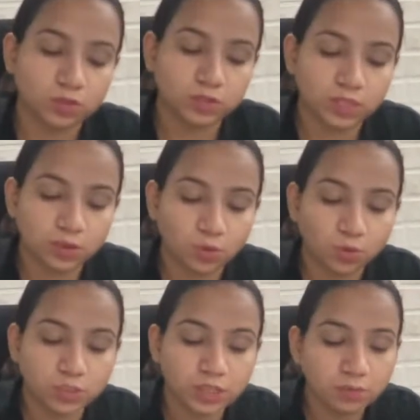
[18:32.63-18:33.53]

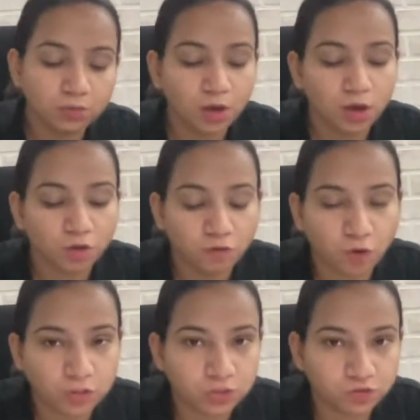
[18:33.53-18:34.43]
Zirconium
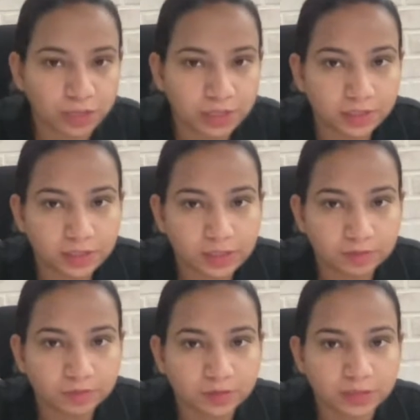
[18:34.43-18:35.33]
phosphate.
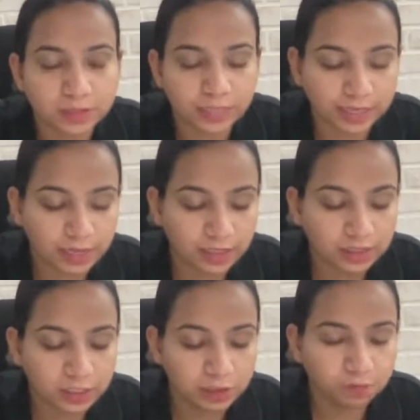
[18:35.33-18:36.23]

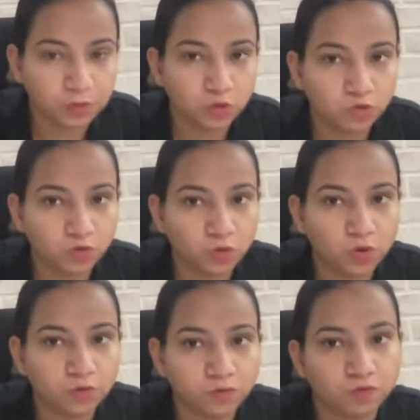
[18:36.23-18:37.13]

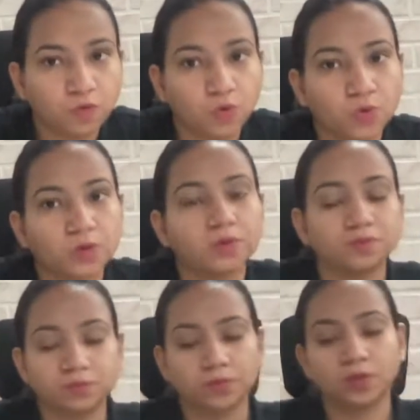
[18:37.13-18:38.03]
Zr3PO4 4.
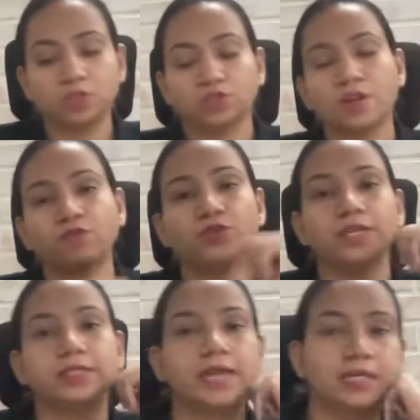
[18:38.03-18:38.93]
So you have to
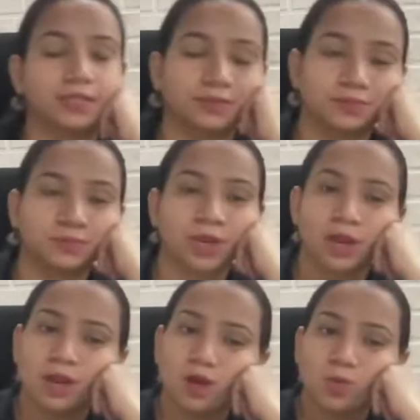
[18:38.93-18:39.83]
tell that.
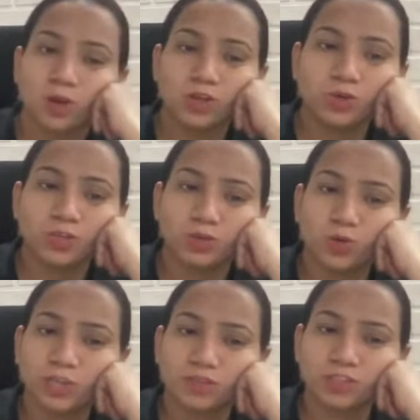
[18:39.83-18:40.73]
What you will do,
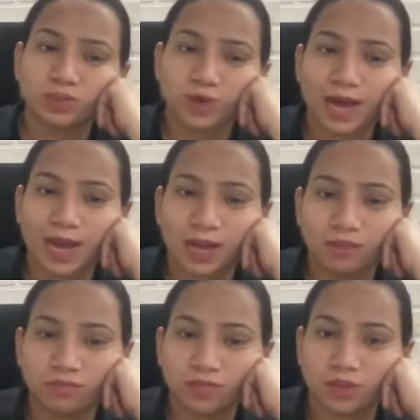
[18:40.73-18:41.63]
whatever you
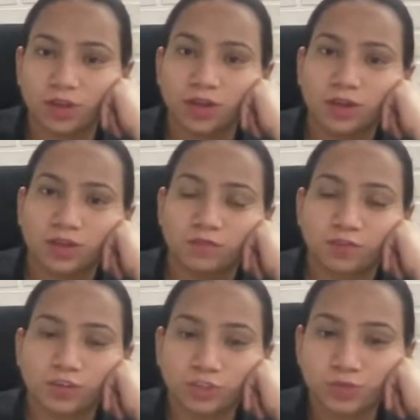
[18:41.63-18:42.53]
have,
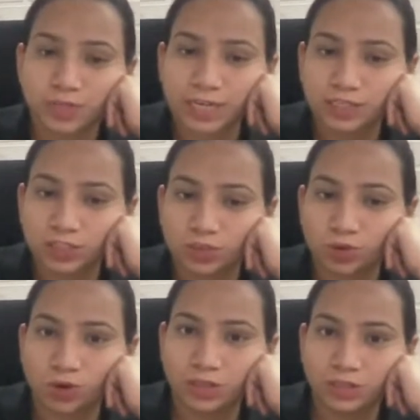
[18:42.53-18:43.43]
first you will write the
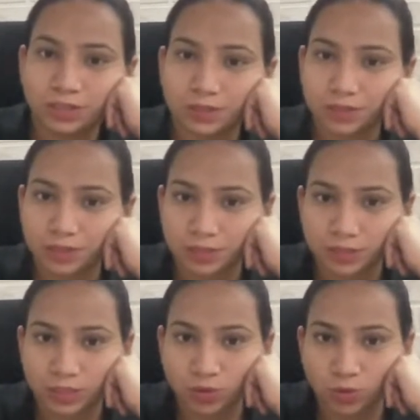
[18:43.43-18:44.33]
salt,
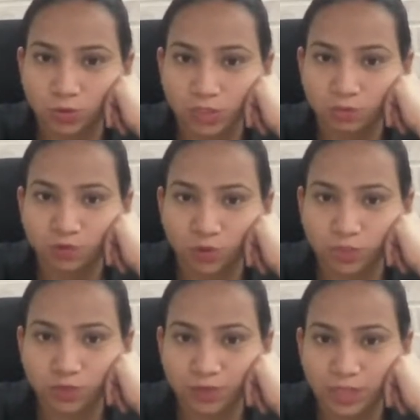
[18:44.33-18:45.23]
zirconium
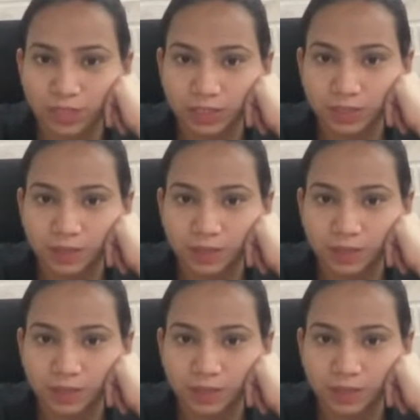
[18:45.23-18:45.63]
phosphate.